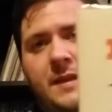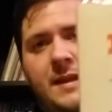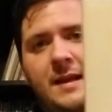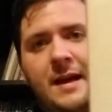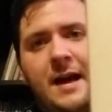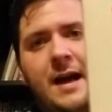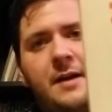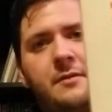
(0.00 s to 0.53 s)

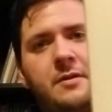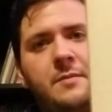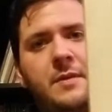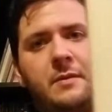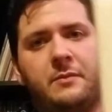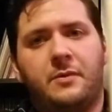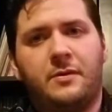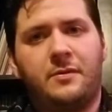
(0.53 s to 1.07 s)
I
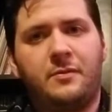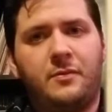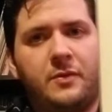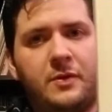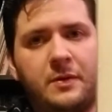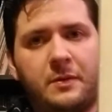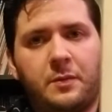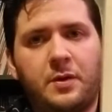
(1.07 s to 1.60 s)
remember when
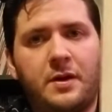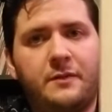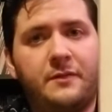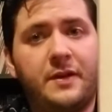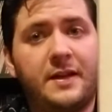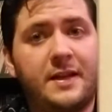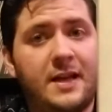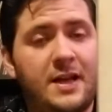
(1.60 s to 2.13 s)
we were on
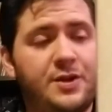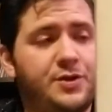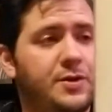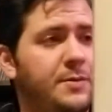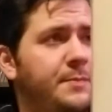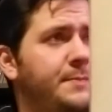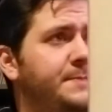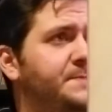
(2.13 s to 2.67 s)

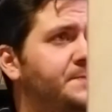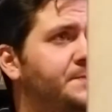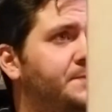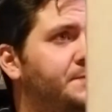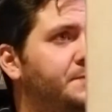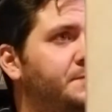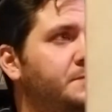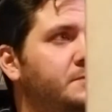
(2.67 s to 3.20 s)
vacation,
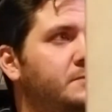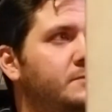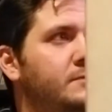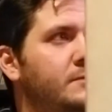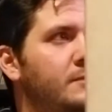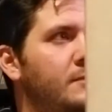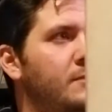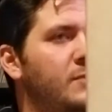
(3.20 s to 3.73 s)

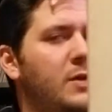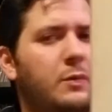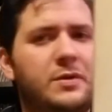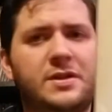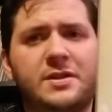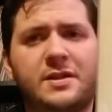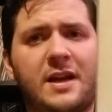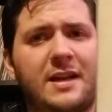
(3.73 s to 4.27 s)
we
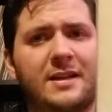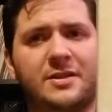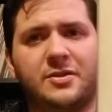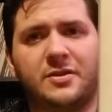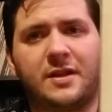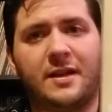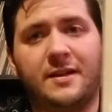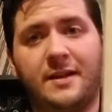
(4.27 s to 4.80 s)
just kind of
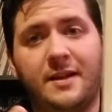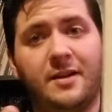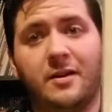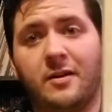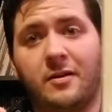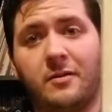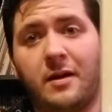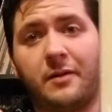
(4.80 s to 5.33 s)
took it here,
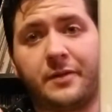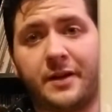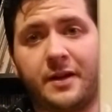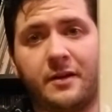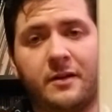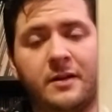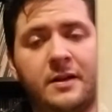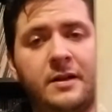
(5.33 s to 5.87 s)
around
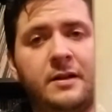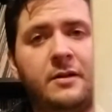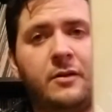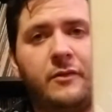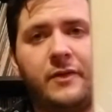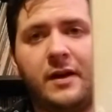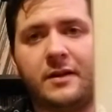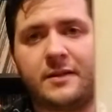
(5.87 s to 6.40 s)
here.
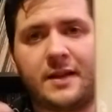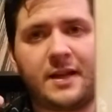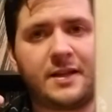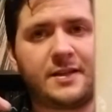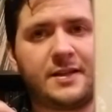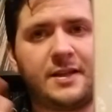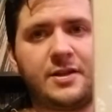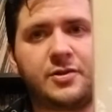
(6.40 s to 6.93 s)
Followed the
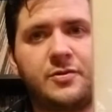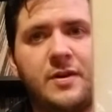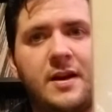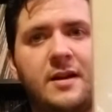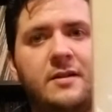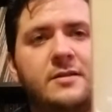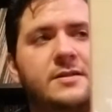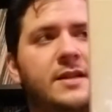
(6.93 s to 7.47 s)
antique
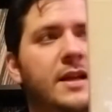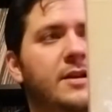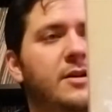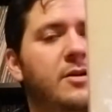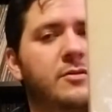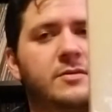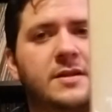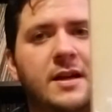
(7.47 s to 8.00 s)
trail, stayed in a
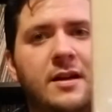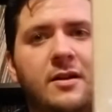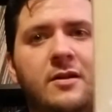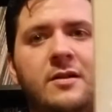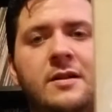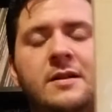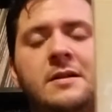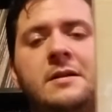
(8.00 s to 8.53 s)
hotel,
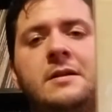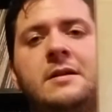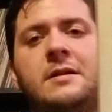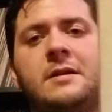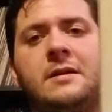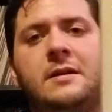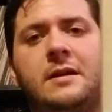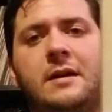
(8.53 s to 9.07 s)

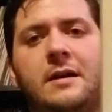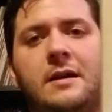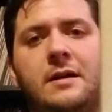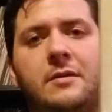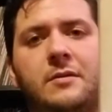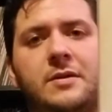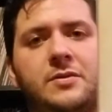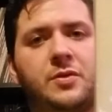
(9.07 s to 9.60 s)

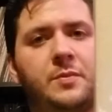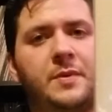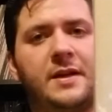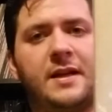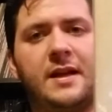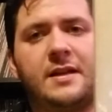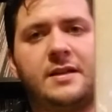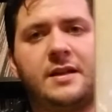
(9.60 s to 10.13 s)
went big
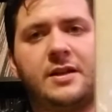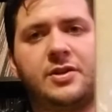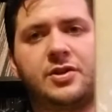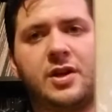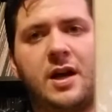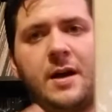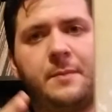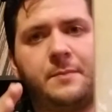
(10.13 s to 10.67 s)
antique
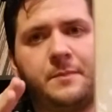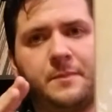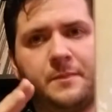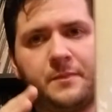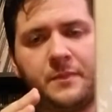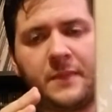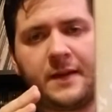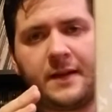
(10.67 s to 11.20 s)
shop
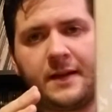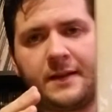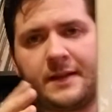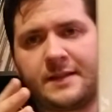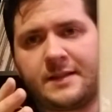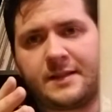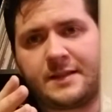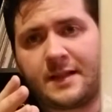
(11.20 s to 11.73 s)

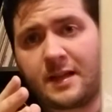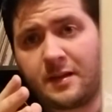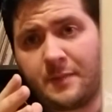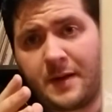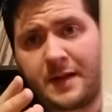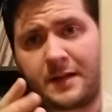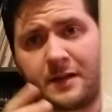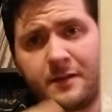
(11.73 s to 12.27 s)
that's in
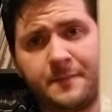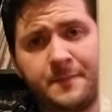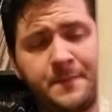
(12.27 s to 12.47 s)
Salamanca.